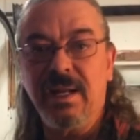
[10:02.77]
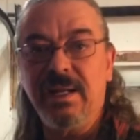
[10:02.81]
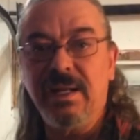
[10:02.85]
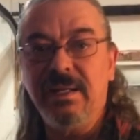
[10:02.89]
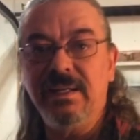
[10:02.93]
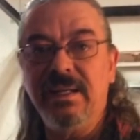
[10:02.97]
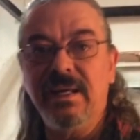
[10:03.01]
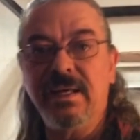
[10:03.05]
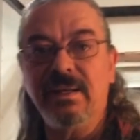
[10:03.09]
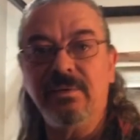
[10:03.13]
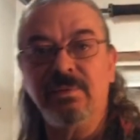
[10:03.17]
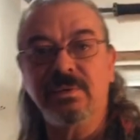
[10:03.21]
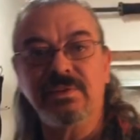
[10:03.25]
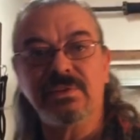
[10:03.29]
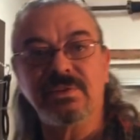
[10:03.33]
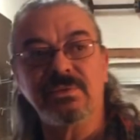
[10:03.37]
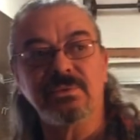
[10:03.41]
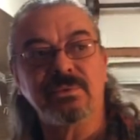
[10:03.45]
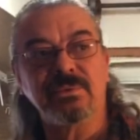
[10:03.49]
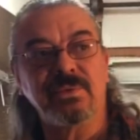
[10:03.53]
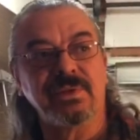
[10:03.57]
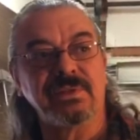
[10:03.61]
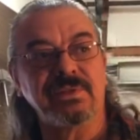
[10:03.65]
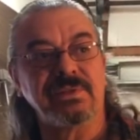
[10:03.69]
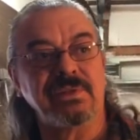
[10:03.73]
I did, was
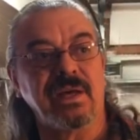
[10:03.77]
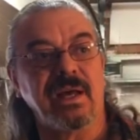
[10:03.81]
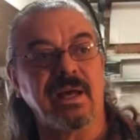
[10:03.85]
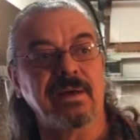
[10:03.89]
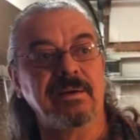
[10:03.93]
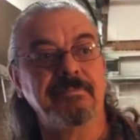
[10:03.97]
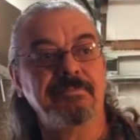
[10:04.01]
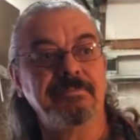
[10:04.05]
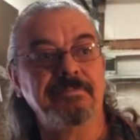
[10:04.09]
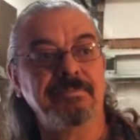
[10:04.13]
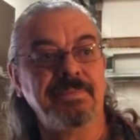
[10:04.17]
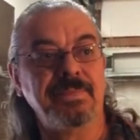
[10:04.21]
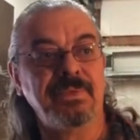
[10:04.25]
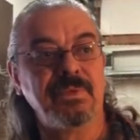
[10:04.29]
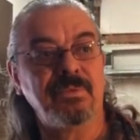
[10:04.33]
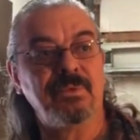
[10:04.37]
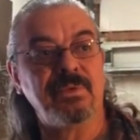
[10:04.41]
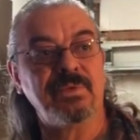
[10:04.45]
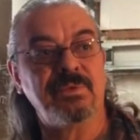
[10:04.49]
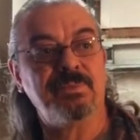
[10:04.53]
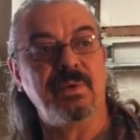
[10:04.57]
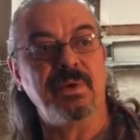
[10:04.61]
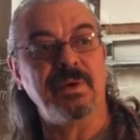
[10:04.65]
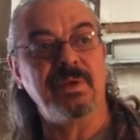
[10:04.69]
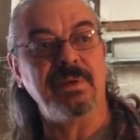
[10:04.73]

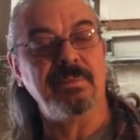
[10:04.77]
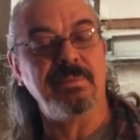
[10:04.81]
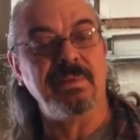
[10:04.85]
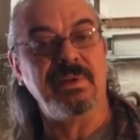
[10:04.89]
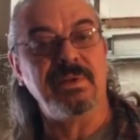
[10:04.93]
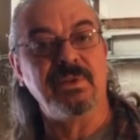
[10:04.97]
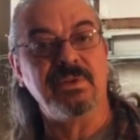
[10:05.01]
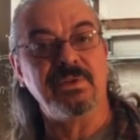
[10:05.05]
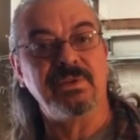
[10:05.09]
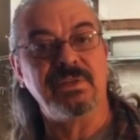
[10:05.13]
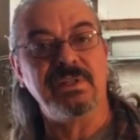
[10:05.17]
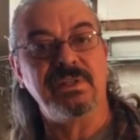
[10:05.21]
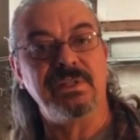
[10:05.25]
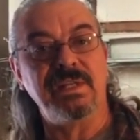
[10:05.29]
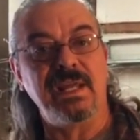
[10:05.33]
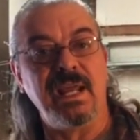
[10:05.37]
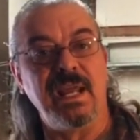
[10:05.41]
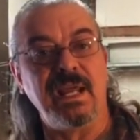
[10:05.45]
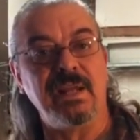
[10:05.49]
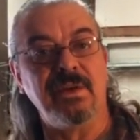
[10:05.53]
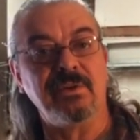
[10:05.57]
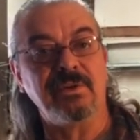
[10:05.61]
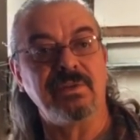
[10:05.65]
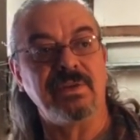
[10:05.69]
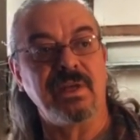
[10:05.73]
putting them in those
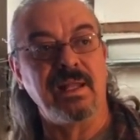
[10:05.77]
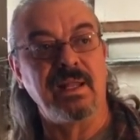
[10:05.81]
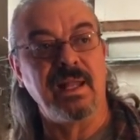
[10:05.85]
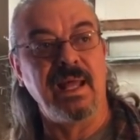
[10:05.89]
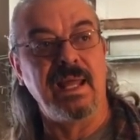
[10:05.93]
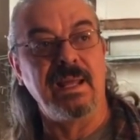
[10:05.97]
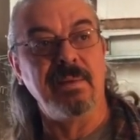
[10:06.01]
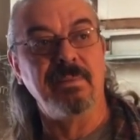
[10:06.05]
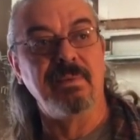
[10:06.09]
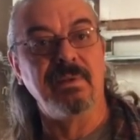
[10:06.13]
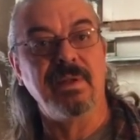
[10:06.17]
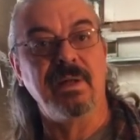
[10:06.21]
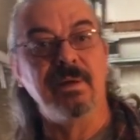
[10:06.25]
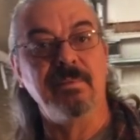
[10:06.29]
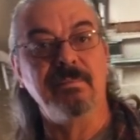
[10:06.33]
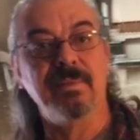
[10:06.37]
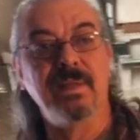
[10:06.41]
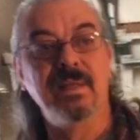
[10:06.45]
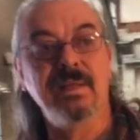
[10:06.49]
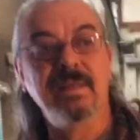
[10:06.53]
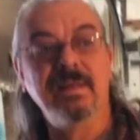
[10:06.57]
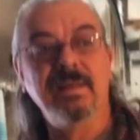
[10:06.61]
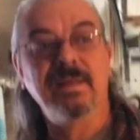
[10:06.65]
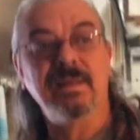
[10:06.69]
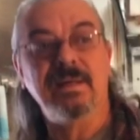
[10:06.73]
containers. I label them.
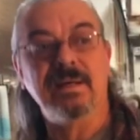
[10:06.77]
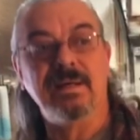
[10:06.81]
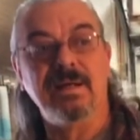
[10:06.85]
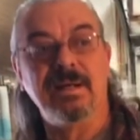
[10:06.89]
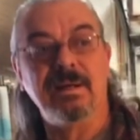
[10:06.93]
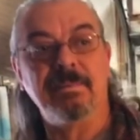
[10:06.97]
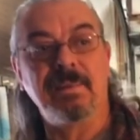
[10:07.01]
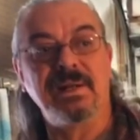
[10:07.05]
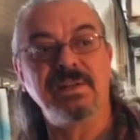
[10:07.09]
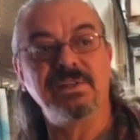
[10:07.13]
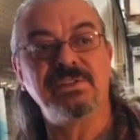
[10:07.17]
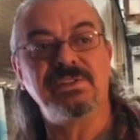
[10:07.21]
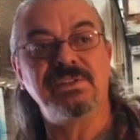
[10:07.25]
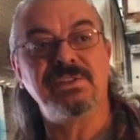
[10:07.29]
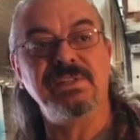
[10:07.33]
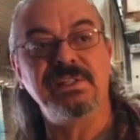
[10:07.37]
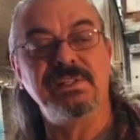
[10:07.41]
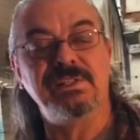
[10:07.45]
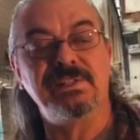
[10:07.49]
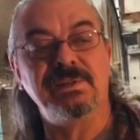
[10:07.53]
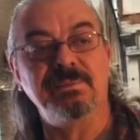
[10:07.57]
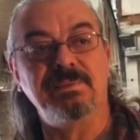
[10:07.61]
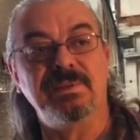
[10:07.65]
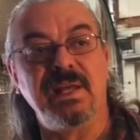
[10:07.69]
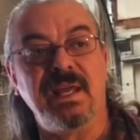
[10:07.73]
I just
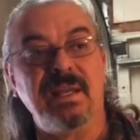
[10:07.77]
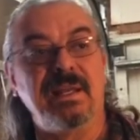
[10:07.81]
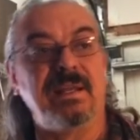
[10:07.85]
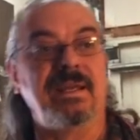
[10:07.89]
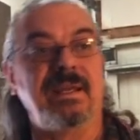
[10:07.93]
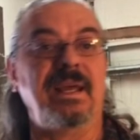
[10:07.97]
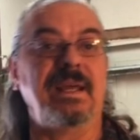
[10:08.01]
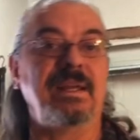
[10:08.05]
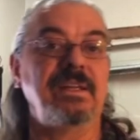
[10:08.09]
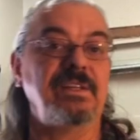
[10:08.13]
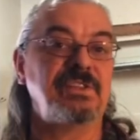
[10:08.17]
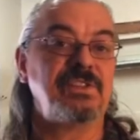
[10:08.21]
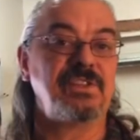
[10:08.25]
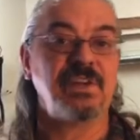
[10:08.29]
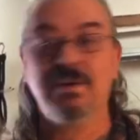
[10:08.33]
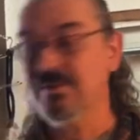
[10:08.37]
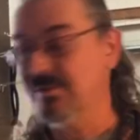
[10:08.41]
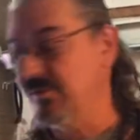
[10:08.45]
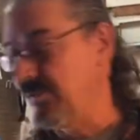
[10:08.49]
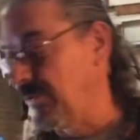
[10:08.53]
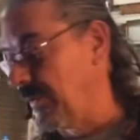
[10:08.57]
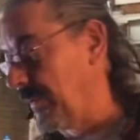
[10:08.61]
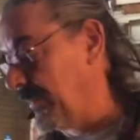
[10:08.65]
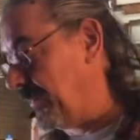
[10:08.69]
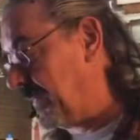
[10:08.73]
need some dedicated
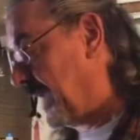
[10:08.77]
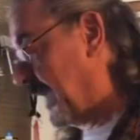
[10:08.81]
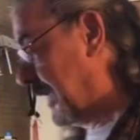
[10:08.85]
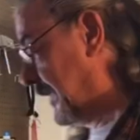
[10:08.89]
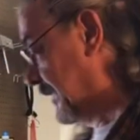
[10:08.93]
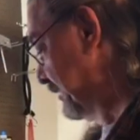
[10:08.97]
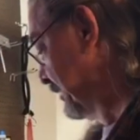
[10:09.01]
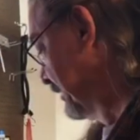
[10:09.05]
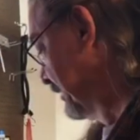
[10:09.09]
shelves for them now.